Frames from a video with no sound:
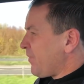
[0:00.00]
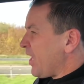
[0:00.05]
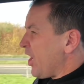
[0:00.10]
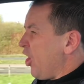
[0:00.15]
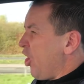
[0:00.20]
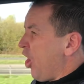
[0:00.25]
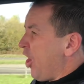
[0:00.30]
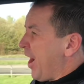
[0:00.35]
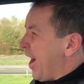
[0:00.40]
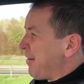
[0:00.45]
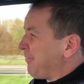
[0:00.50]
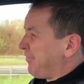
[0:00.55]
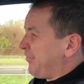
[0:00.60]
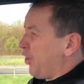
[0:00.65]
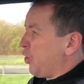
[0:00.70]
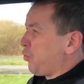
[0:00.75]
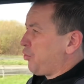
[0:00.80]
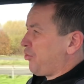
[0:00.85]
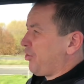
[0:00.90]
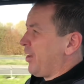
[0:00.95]

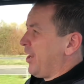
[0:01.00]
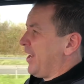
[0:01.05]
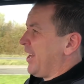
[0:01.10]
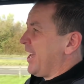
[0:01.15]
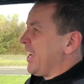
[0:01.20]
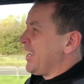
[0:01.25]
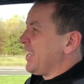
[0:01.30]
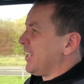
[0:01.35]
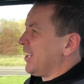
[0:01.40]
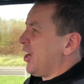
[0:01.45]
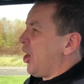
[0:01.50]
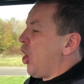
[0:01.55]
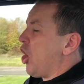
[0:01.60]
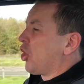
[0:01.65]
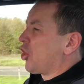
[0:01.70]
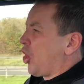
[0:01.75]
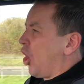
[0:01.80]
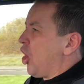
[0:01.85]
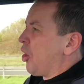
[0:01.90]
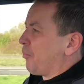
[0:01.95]
Unfortunately,
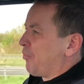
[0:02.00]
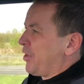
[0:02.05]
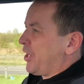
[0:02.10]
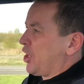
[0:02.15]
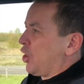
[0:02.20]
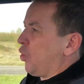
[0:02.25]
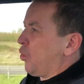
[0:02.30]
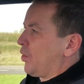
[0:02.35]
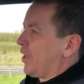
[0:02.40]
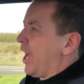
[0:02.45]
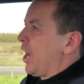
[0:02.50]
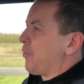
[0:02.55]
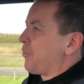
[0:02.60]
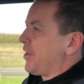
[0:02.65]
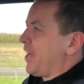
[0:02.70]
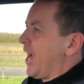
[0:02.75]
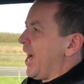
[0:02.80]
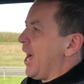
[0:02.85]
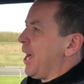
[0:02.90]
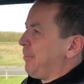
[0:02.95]
I can't record loading
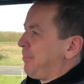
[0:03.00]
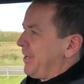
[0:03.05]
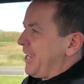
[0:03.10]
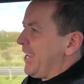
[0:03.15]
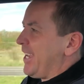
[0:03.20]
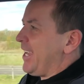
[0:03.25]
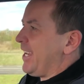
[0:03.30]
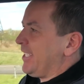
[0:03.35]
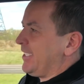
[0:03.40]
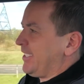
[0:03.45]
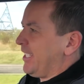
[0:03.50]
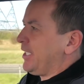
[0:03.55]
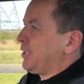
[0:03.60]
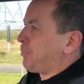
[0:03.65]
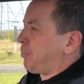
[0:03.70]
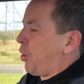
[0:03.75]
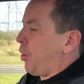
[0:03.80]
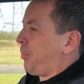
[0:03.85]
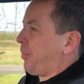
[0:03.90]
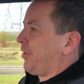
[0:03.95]
it up. It is his
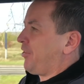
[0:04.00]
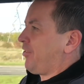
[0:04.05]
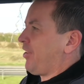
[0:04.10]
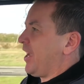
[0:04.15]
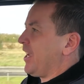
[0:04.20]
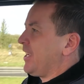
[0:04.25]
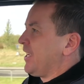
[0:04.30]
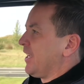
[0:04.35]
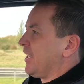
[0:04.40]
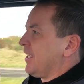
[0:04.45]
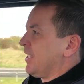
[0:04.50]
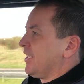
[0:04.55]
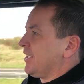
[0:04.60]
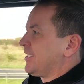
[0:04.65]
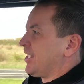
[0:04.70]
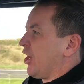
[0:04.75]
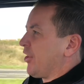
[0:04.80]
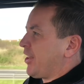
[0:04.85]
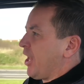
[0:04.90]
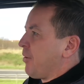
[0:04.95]
property,
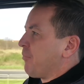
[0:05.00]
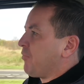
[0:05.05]
so I don't